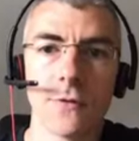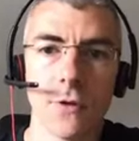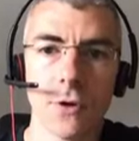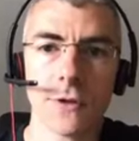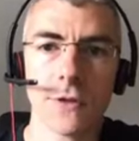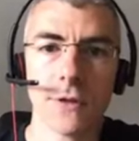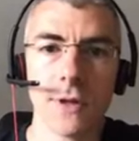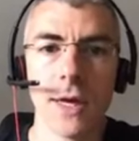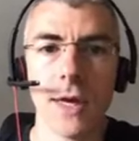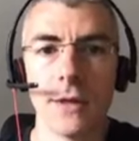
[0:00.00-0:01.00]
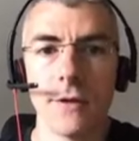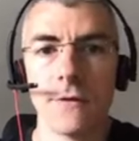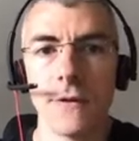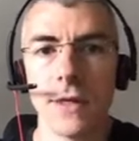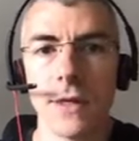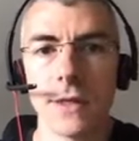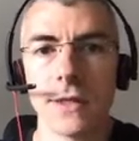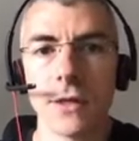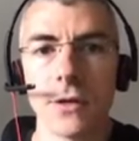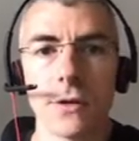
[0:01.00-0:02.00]
first and field
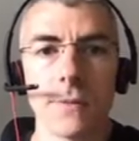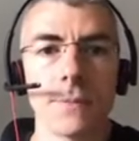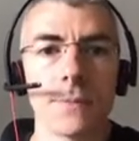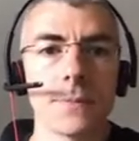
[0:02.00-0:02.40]
second.